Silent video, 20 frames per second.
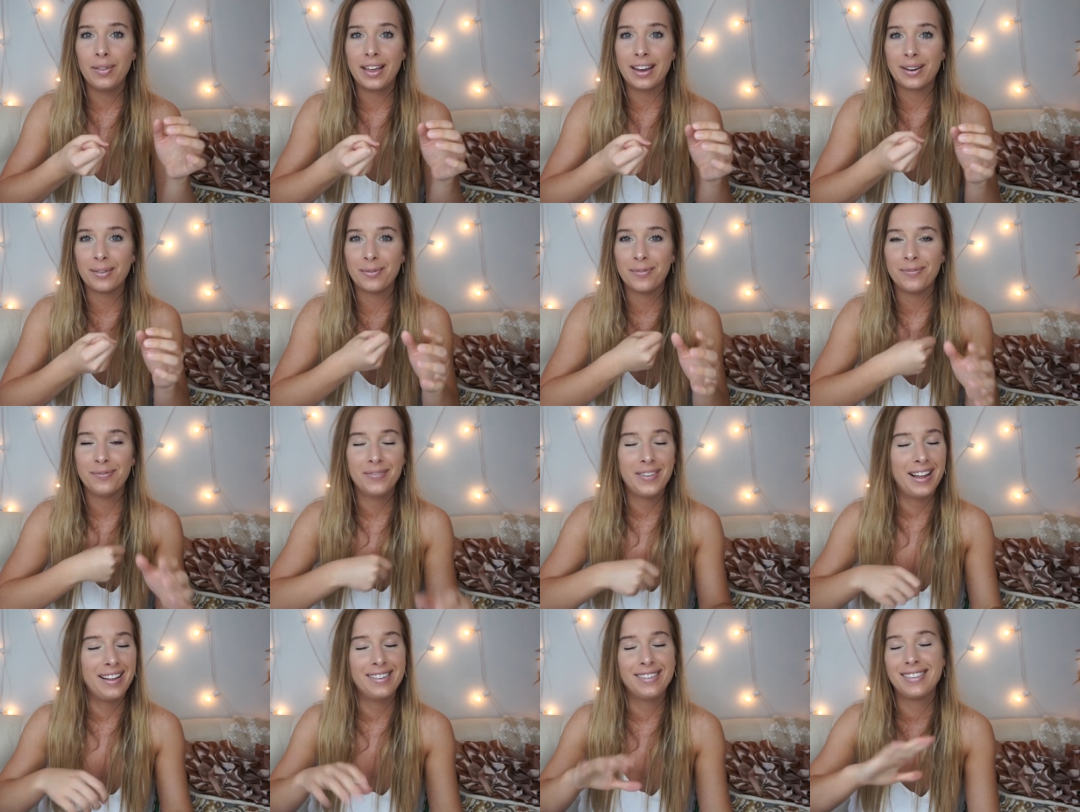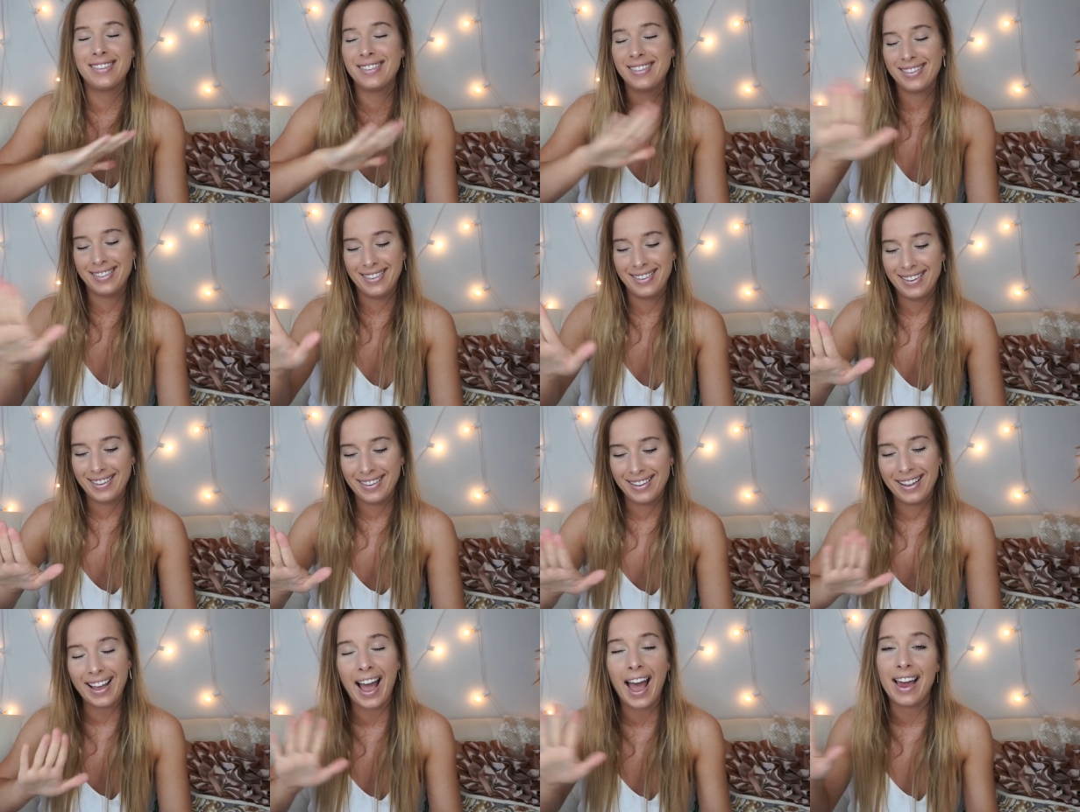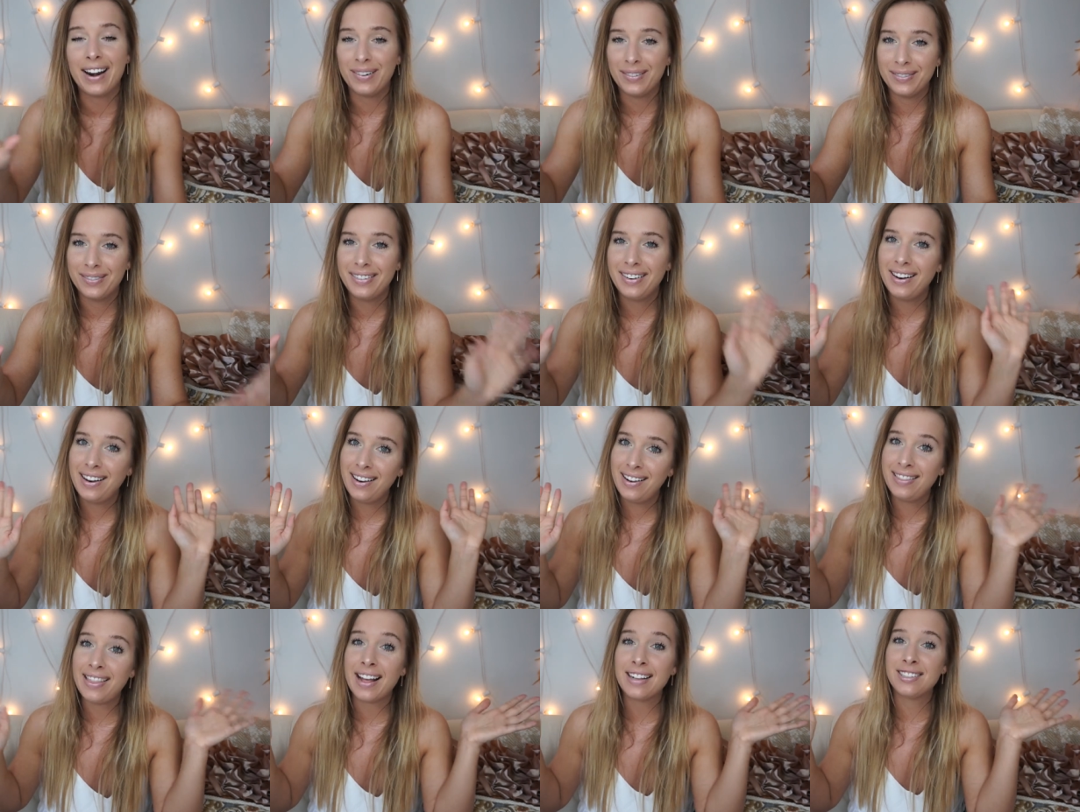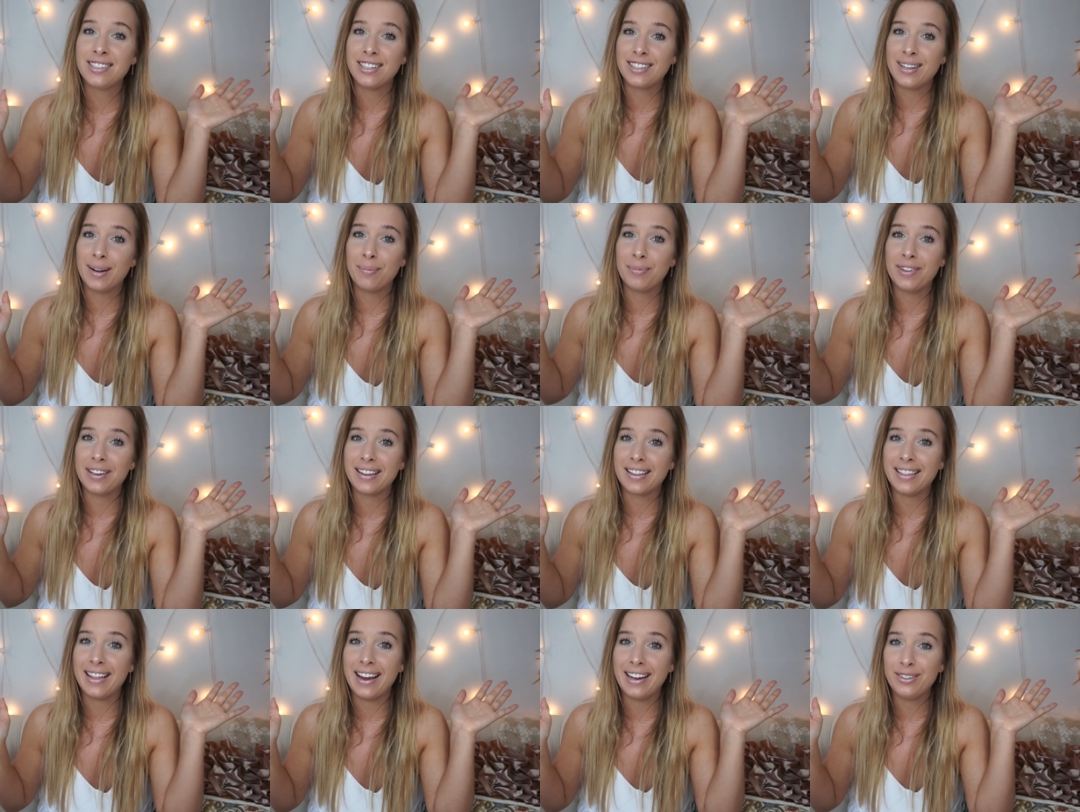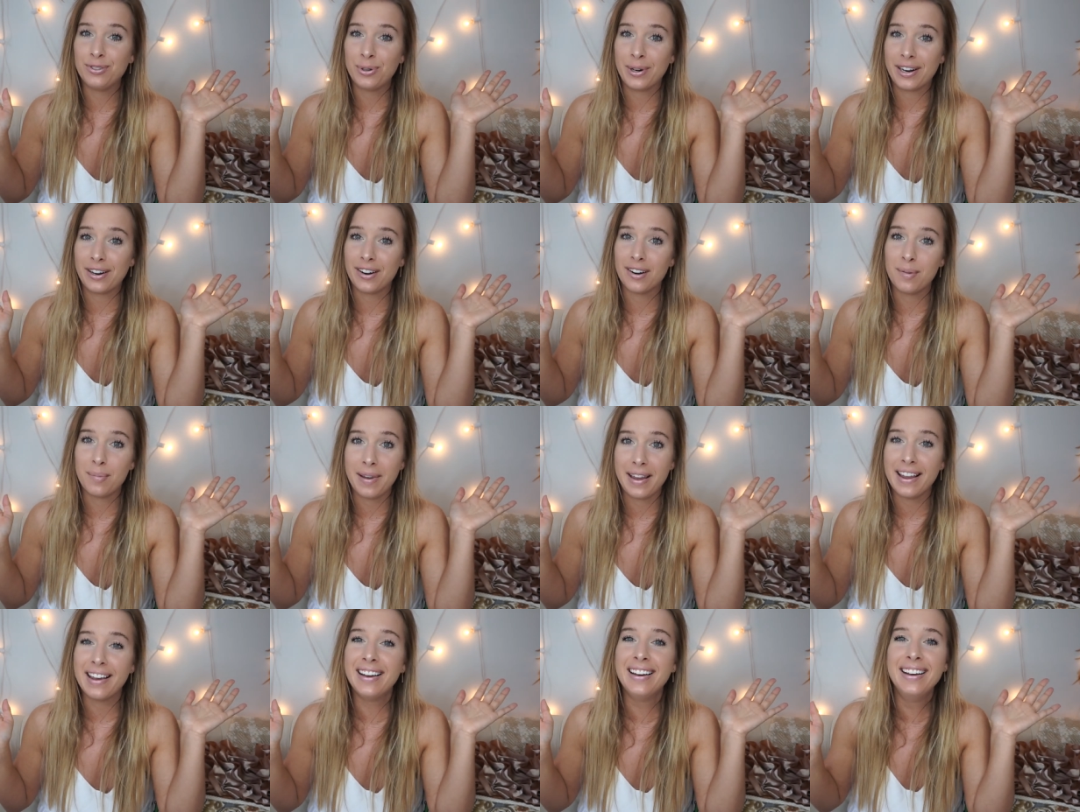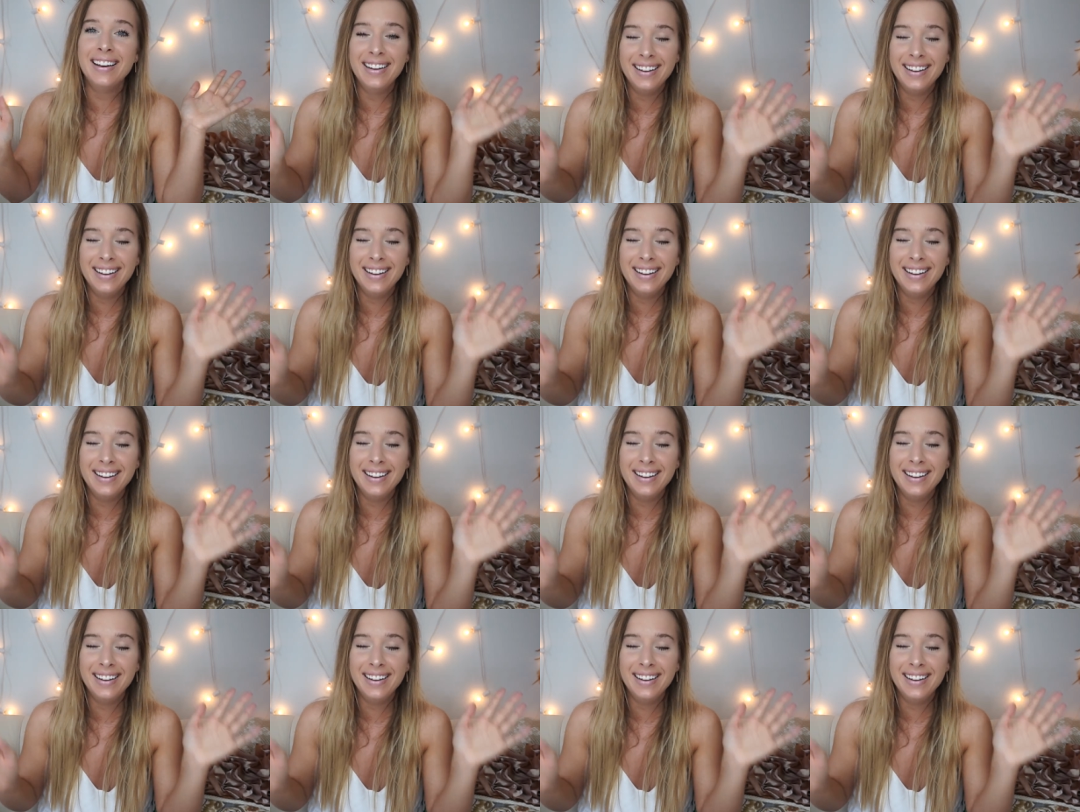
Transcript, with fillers: Like it's, I don't, that's just something that triggered me.